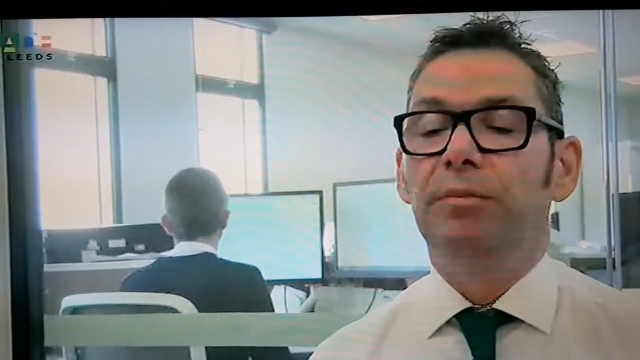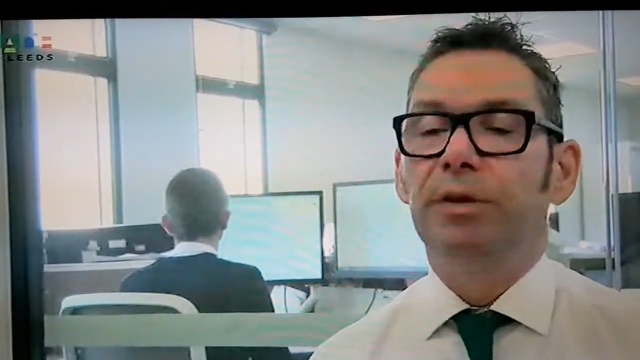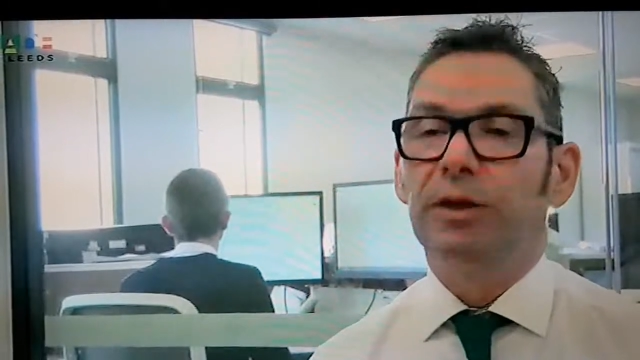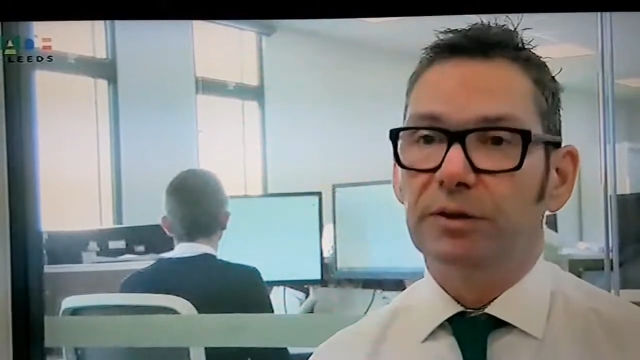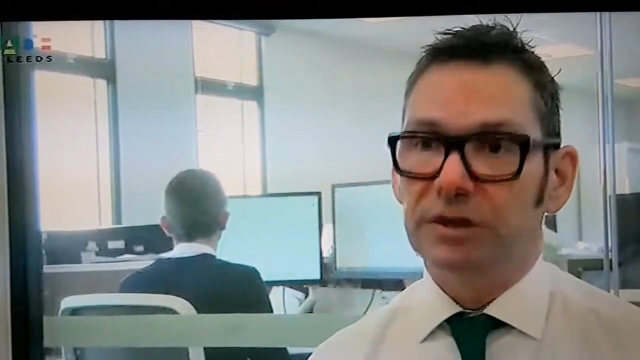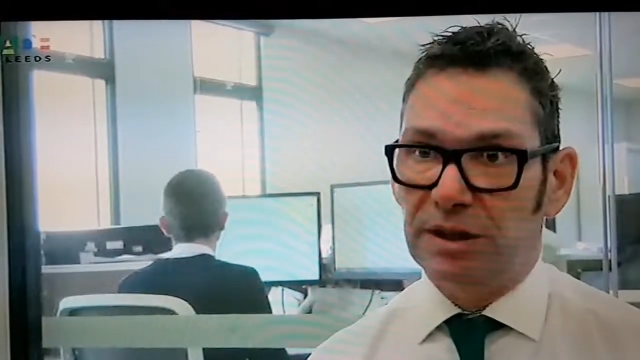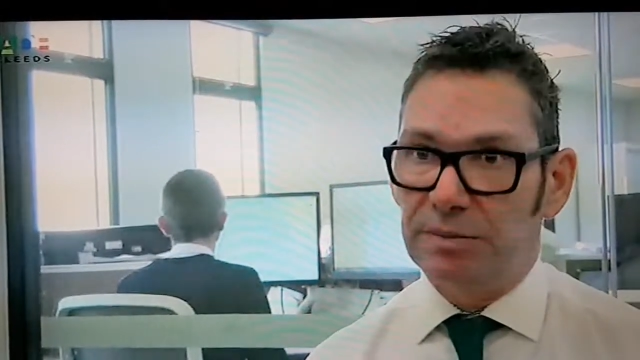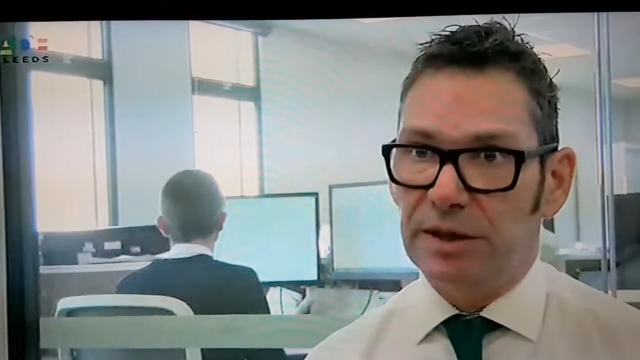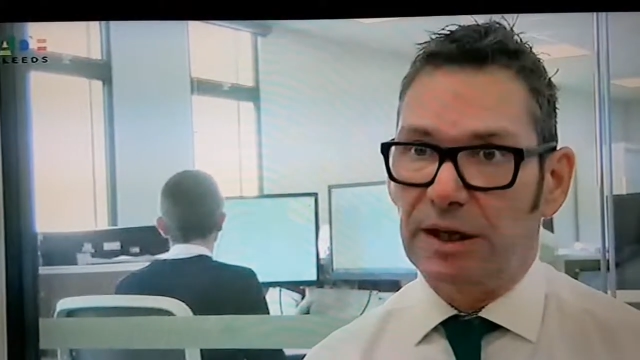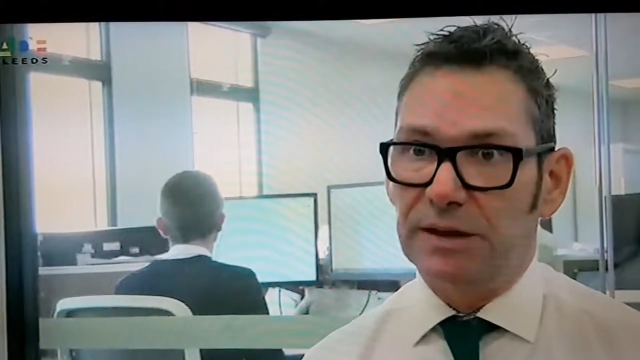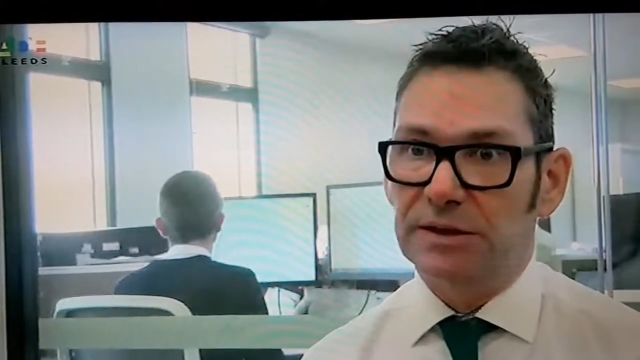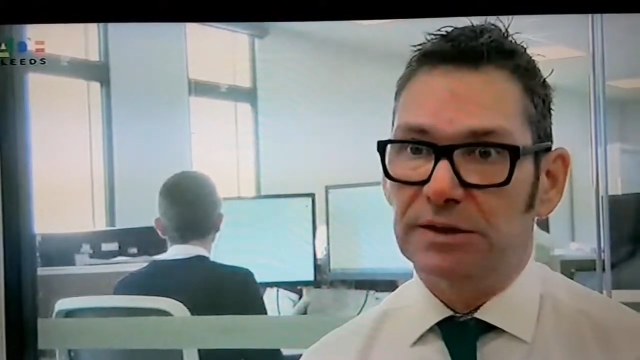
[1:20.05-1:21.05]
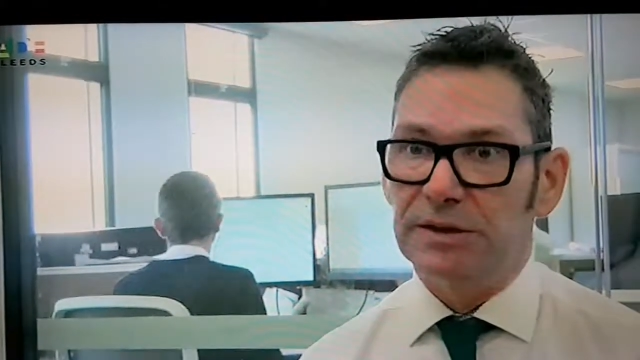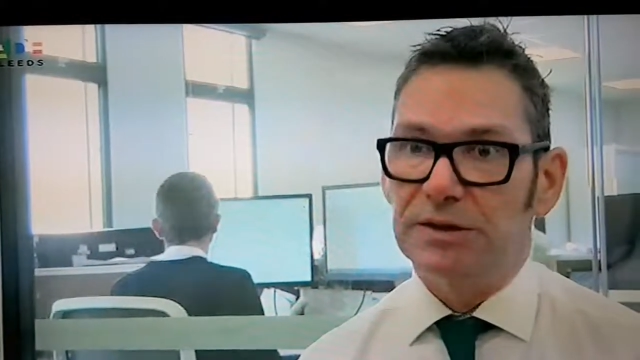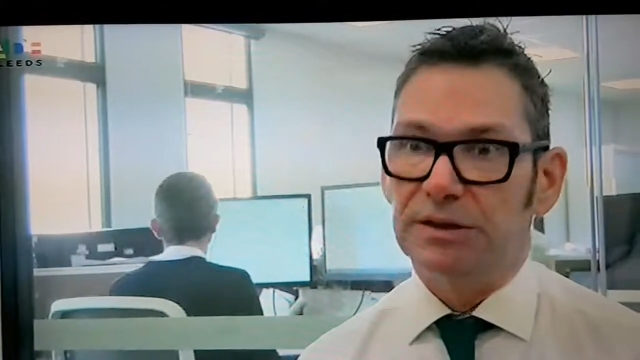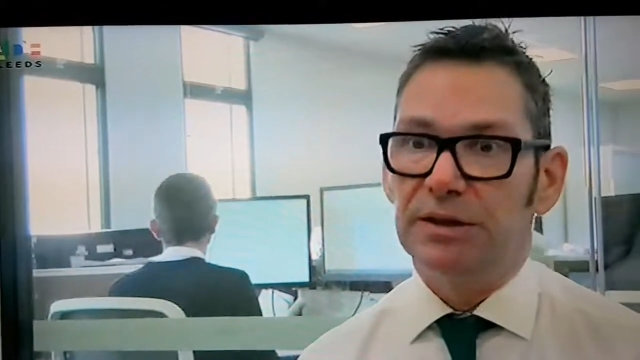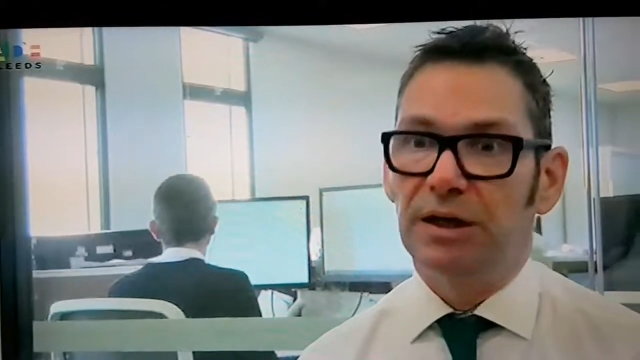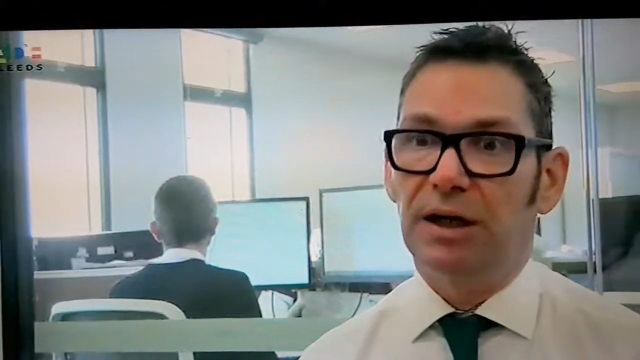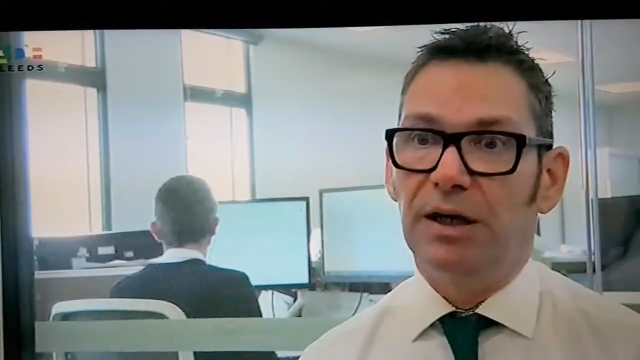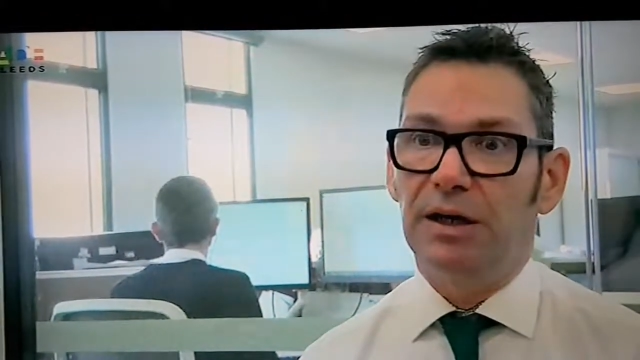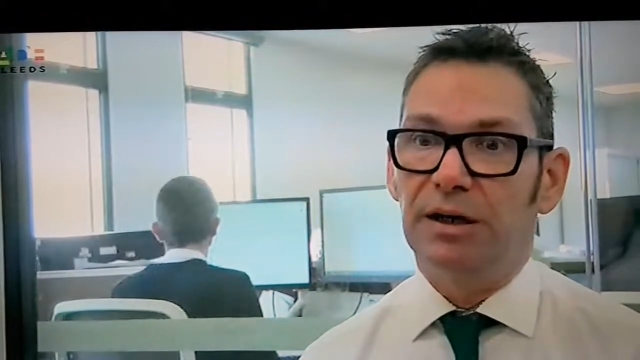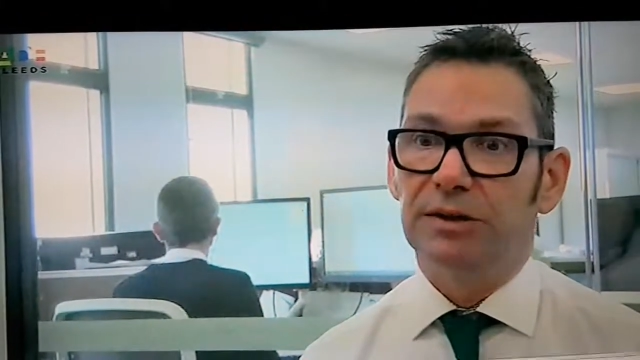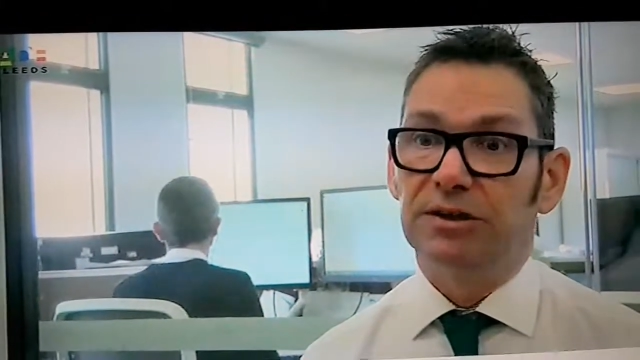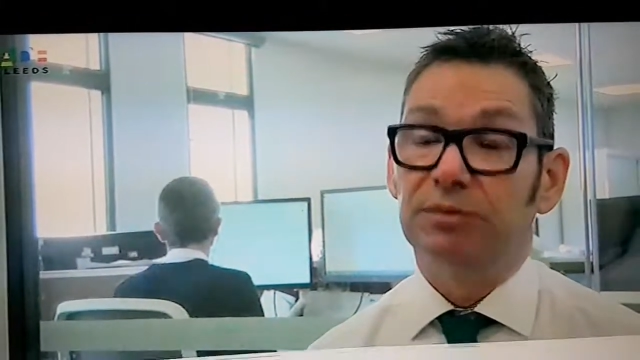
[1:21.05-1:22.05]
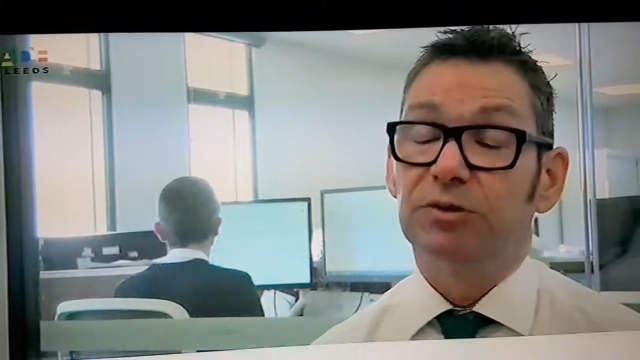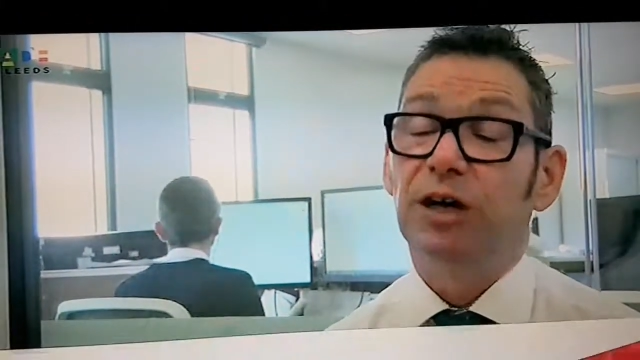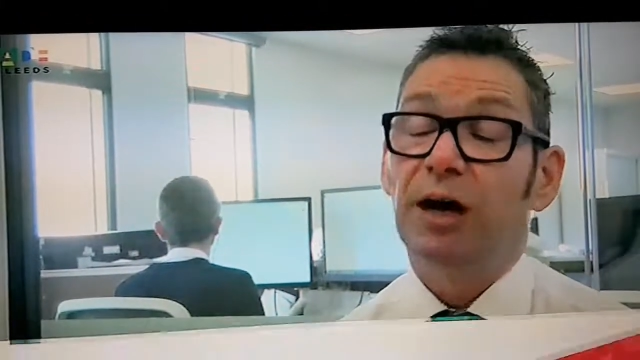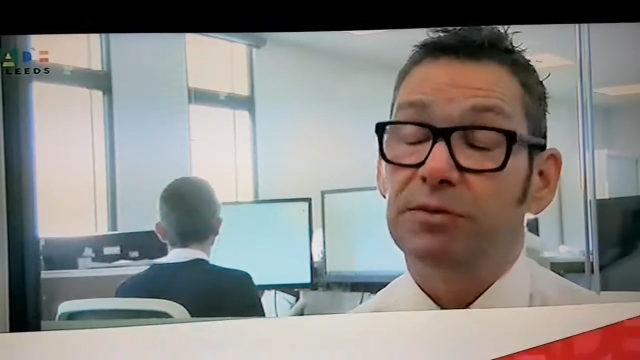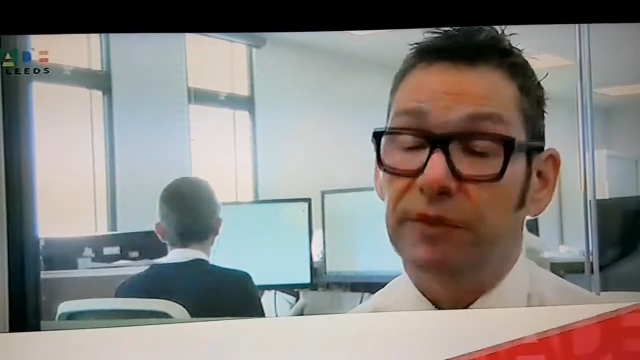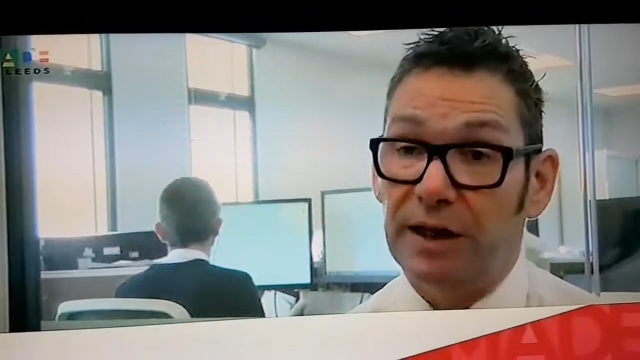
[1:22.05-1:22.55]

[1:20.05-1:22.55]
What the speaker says: But there are some cancers some types